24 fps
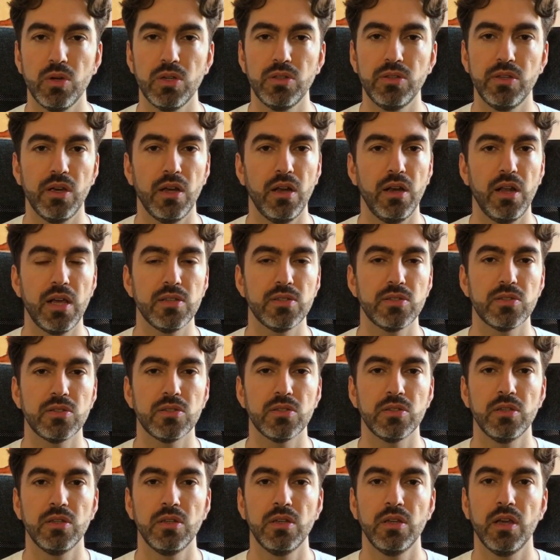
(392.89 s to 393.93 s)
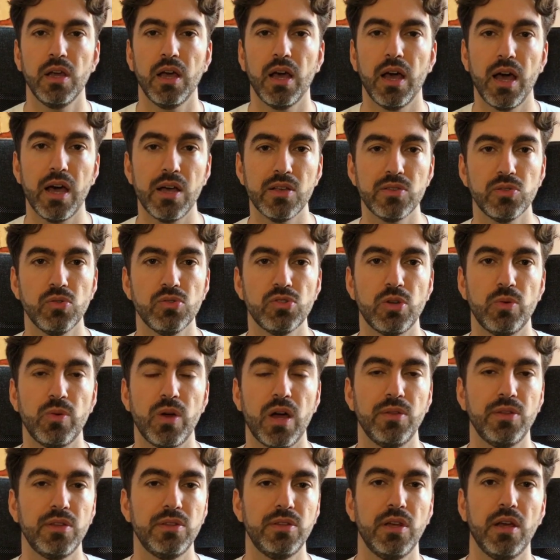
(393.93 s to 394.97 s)
There are less hassles around
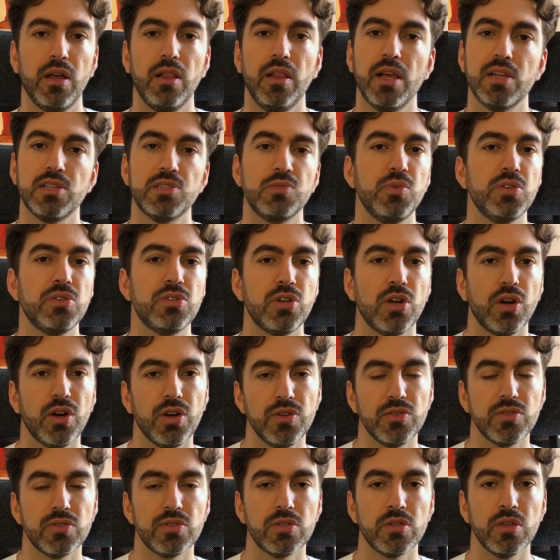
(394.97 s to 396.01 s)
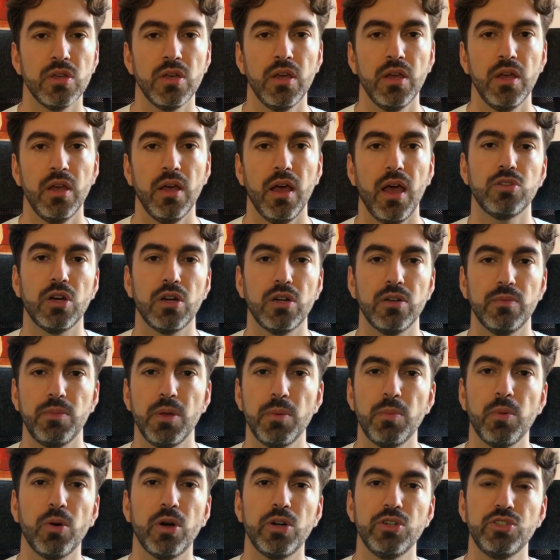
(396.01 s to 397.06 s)
it, there are less returns, and
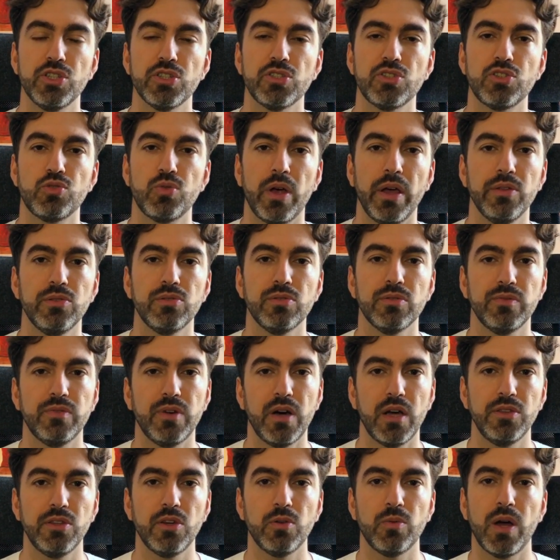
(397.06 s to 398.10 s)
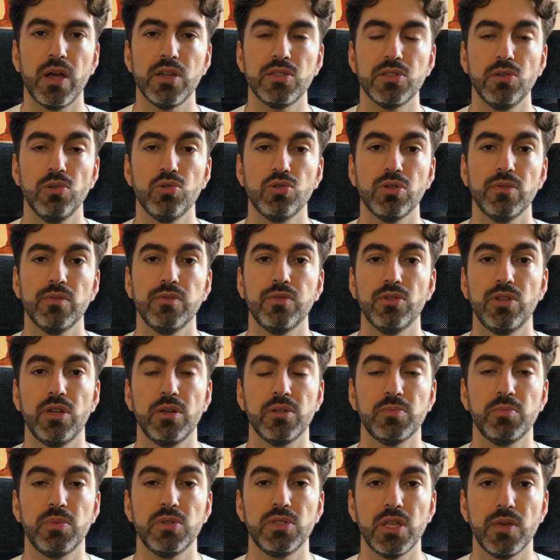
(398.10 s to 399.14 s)
people are just trying to find the right solution for their
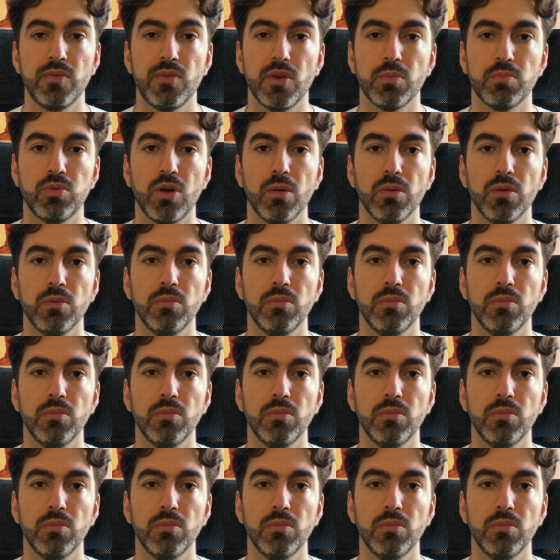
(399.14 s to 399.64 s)
specific problem,